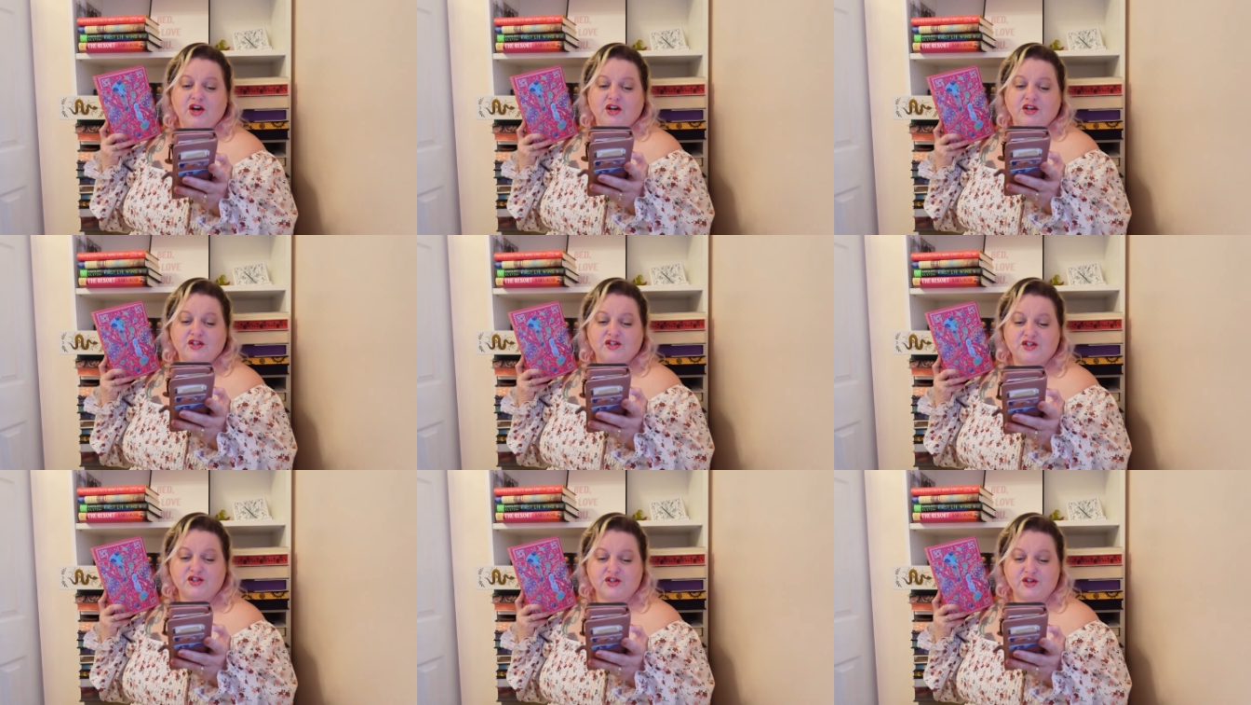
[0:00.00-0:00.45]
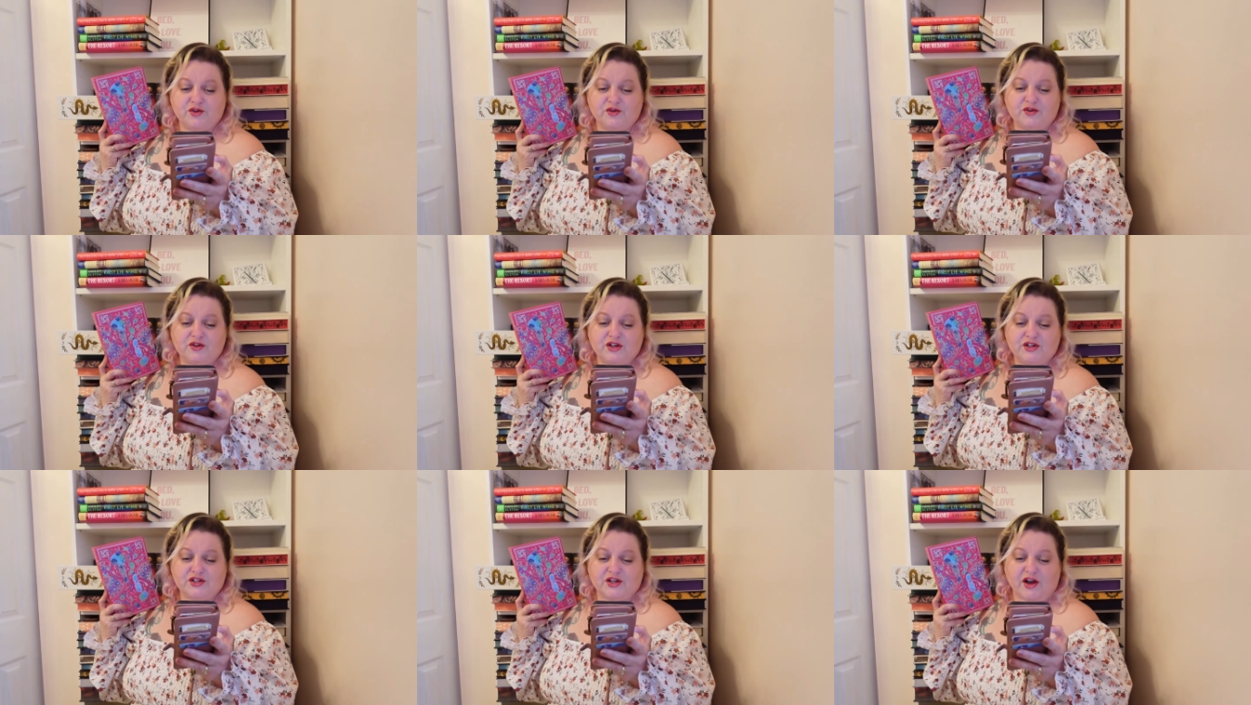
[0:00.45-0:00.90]

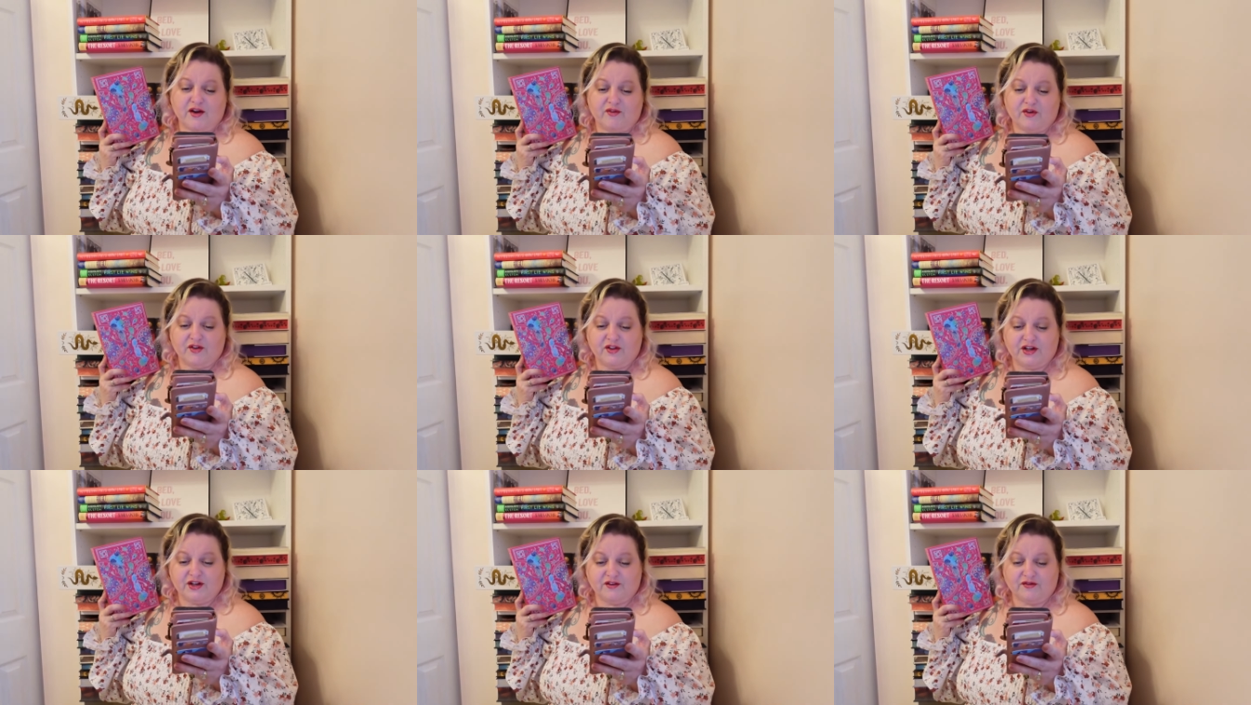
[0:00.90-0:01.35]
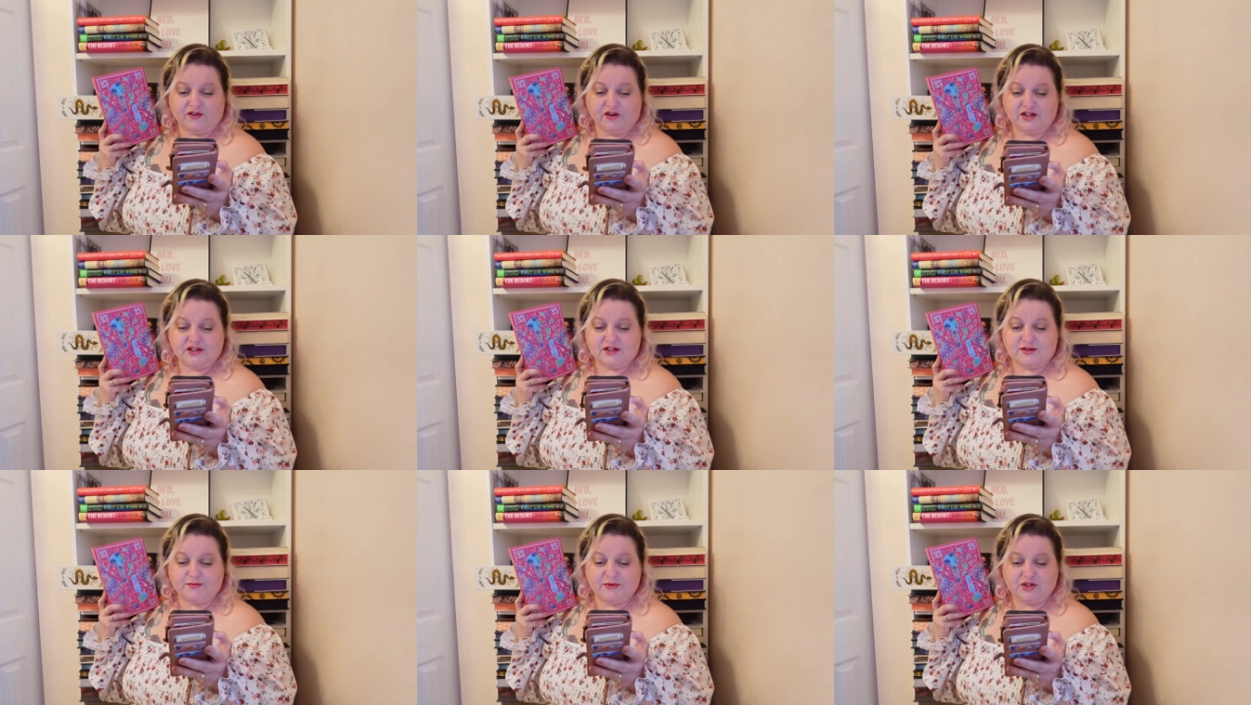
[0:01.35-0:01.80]
soon discover the
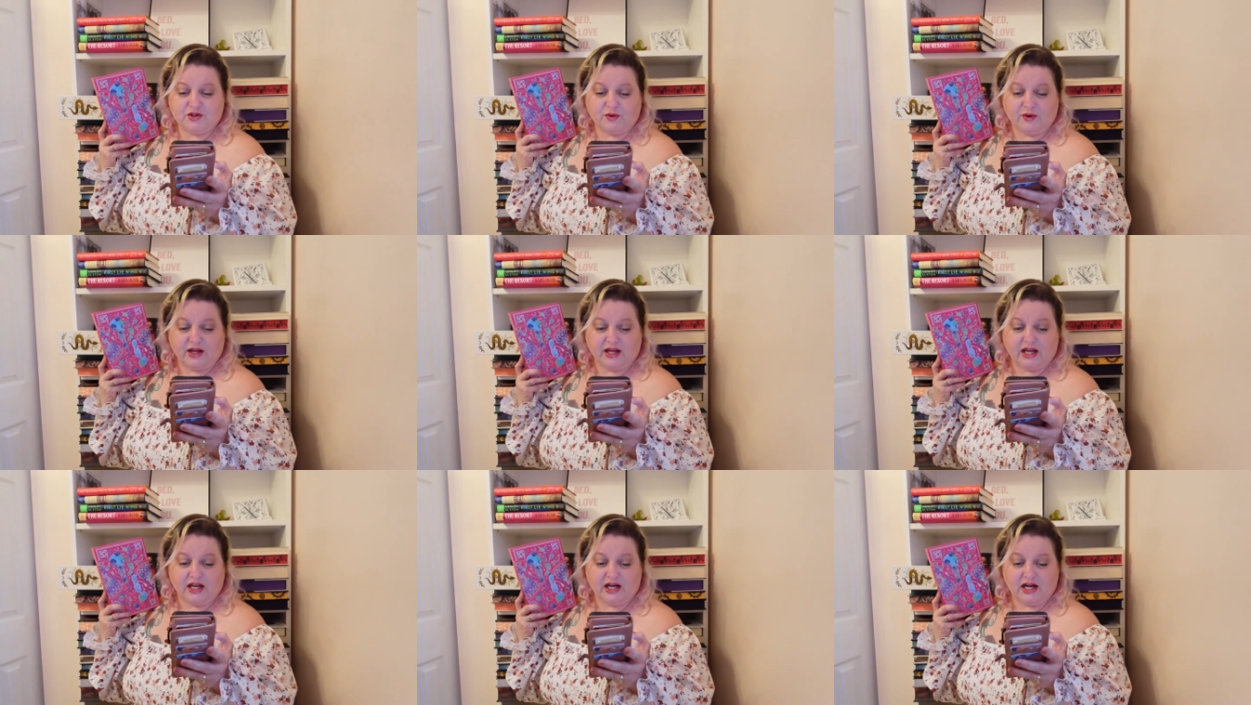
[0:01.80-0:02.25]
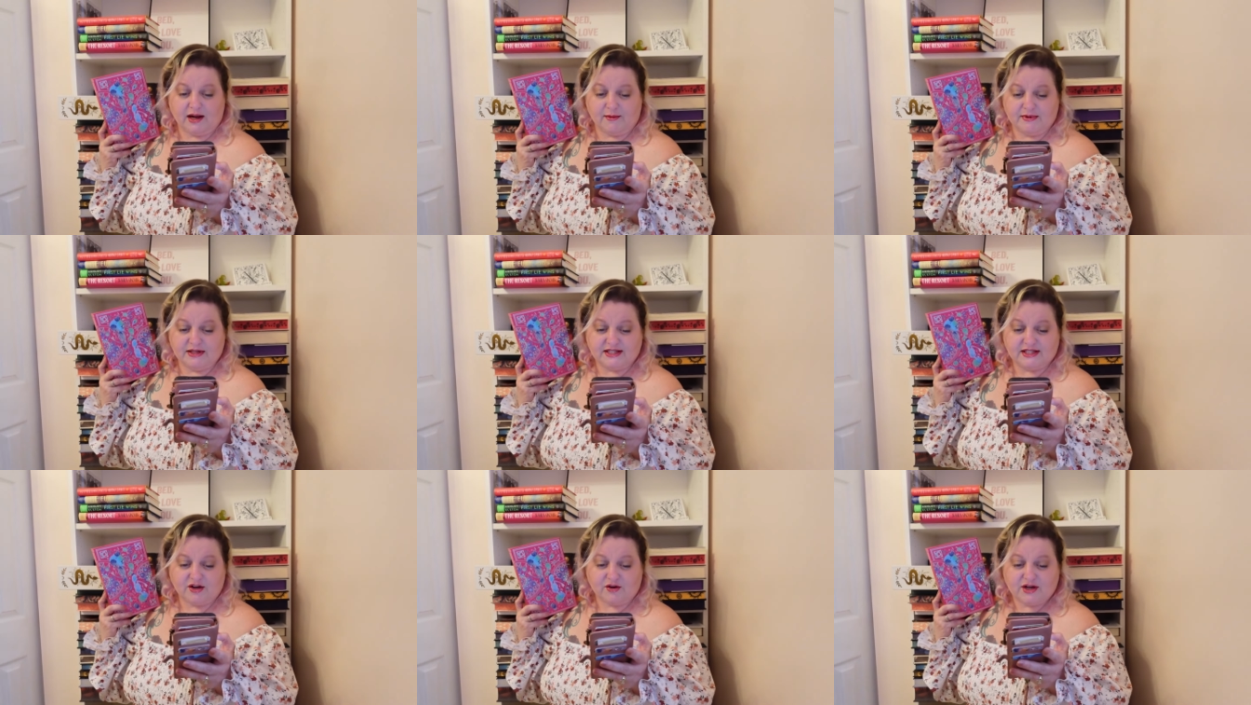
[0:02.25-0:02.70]
difference between a
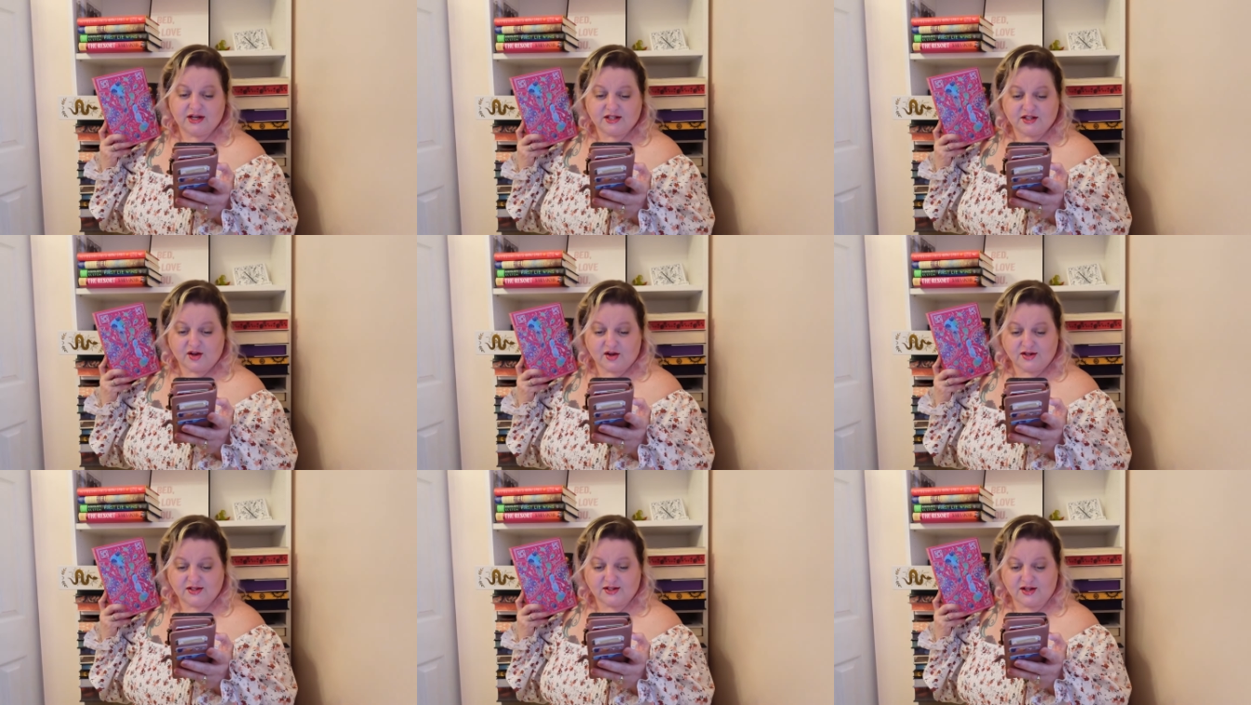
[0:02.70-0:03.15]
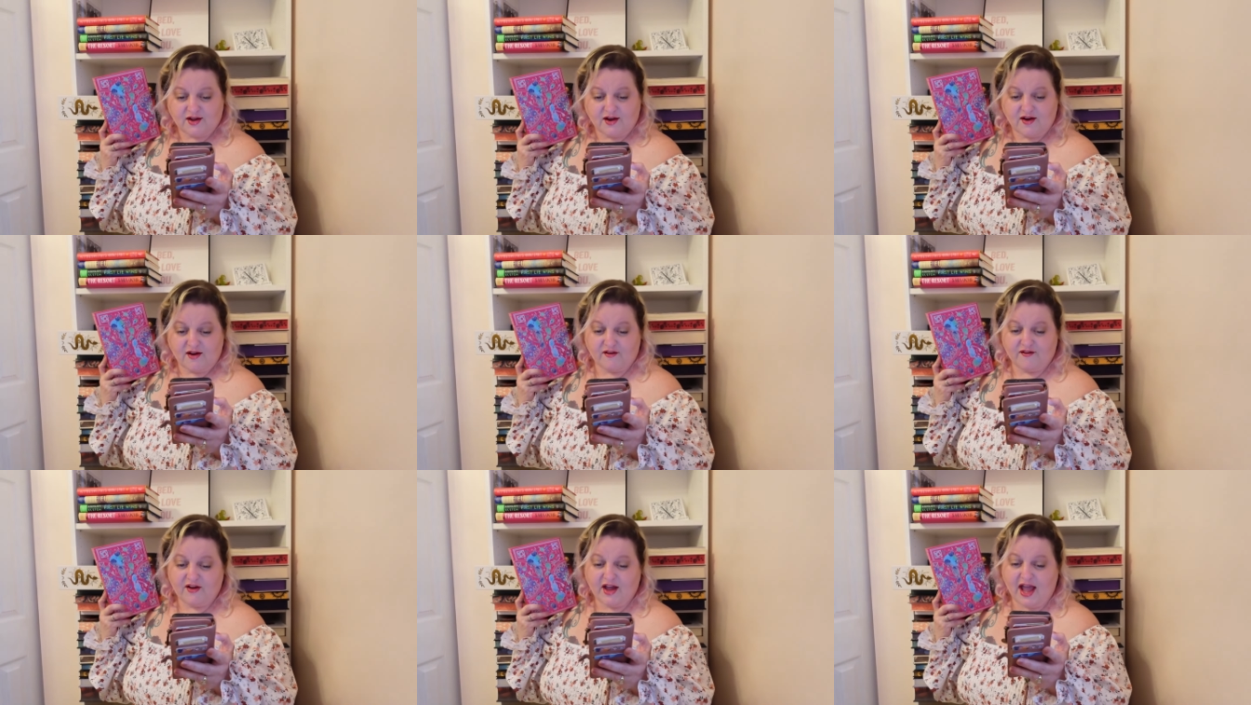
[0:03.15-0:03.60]
mysterious lost love